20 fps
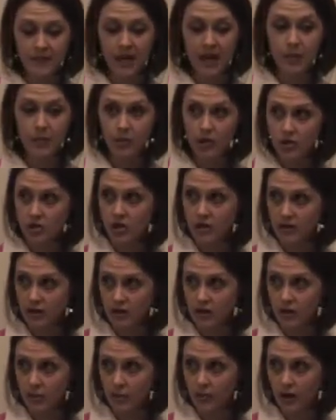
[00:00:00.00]
I appreciate
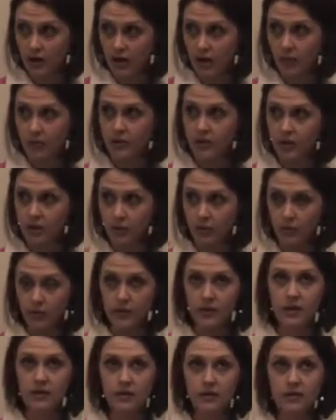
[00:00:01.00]
that you brought up,
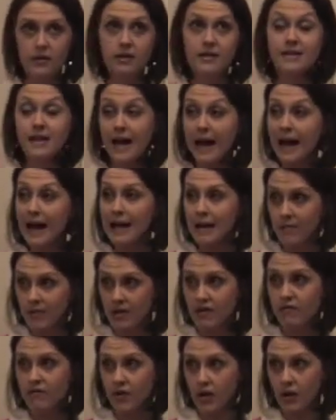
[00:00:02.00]
the time
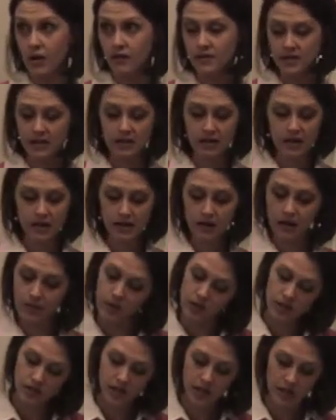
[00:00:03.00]
involved, and I'm
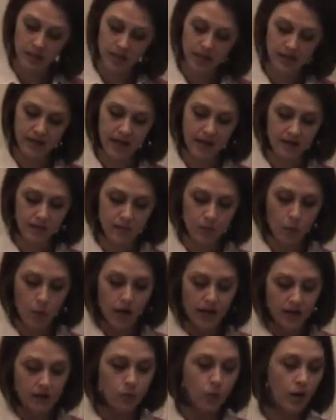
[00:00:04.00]
going to talk about that, of
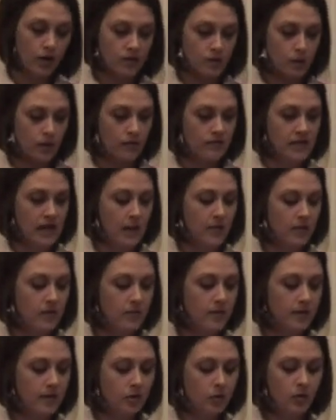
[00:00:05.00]
what sort of time
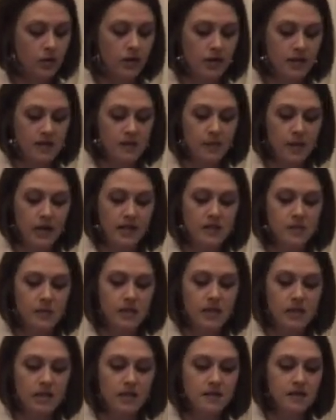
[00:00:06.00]
commitment you can expect,
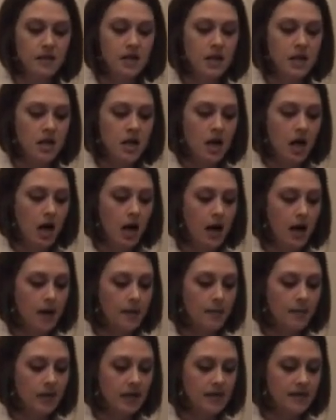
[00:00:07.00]
because
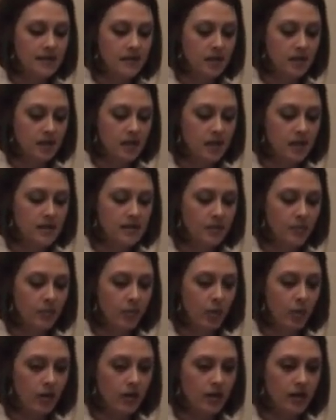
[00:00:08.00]
it's
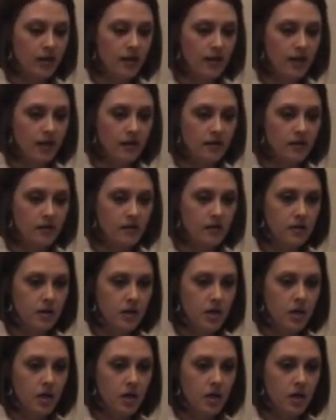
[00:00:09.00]
important that